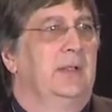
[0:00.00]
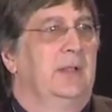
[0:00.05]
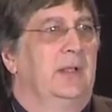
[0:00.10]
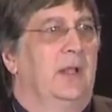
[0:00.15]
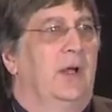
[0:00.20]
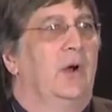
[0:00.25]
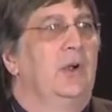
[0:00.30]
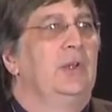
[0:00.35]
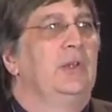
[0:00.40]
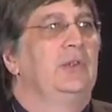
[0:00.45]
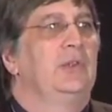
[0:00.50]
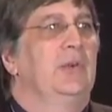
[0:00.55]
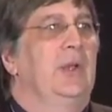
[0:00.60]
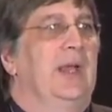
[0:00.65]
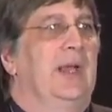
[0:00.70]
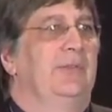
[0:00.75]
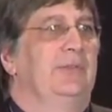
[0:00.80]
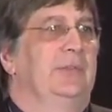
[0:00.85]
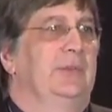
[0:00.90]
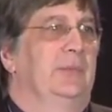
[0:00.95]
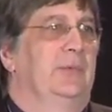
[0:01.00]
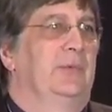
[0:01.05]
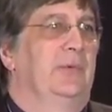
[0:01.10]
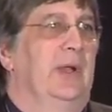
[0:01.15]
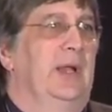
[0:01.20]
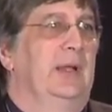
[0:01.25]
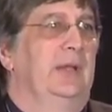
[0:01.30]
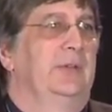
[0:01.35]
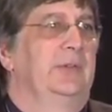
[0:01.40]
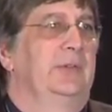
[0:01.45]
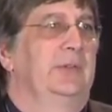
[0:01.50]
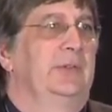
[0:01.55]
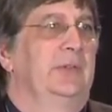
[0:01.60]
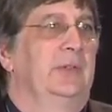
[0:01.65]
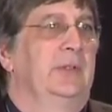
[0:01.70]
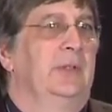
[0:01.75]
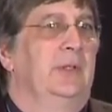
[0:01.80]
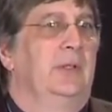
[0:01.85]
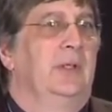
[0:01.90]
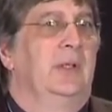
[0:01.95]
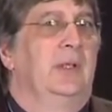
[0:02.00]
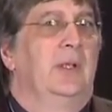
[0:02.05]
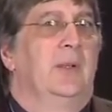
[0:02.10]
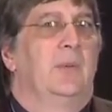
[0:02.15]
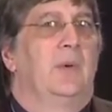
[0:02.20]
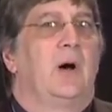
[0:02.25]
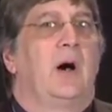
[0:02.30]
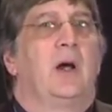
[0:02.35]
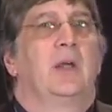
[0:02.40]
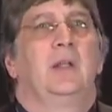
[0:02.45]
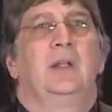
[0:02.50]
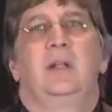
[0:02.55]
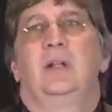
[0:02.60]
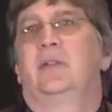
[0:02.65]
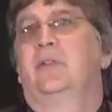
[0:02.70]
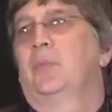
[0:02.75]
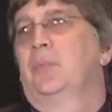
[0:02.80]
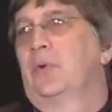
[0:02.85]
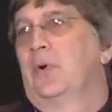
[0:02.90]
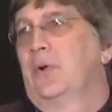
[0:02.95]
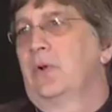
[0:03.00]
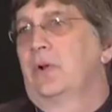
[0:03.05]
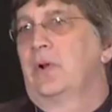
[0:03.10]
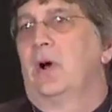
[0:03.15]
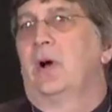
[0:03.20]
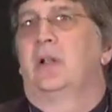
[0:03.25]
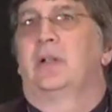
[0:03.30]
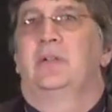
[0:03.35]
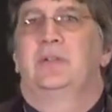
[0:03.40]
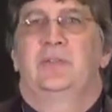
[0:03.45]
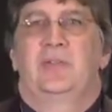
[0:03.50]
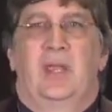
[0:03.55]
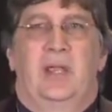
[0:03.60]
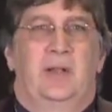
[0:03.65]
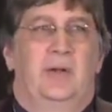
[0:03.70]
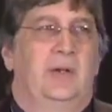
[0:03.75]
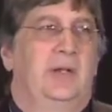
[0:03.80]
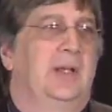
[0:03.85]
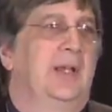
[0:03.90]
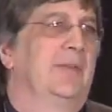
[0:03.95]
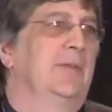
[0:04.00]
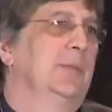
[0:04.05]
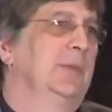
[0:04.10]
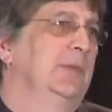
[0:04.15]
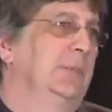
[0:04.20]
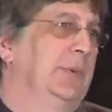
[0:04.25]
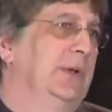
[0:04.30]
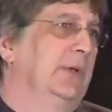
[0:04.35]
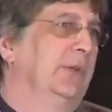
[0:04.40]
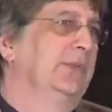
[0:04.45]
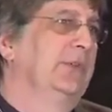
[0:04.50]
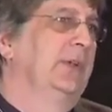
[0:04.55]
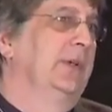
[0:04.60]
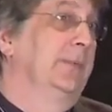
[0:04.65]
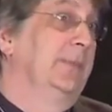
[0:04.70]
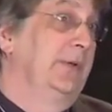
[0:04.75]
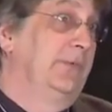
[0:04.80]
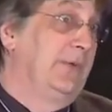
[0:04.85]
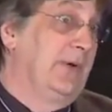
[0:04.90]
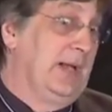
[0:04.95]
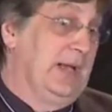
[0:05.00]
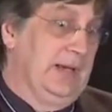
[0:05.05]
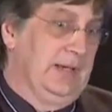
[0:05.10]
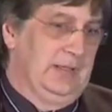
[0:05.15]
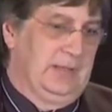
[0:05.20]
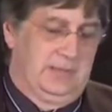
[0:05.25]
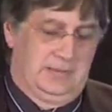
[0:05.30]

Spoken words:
Oh, you do have some Franks. Well, all you need is a protocol and a standard and give him his pills and he'll be fine.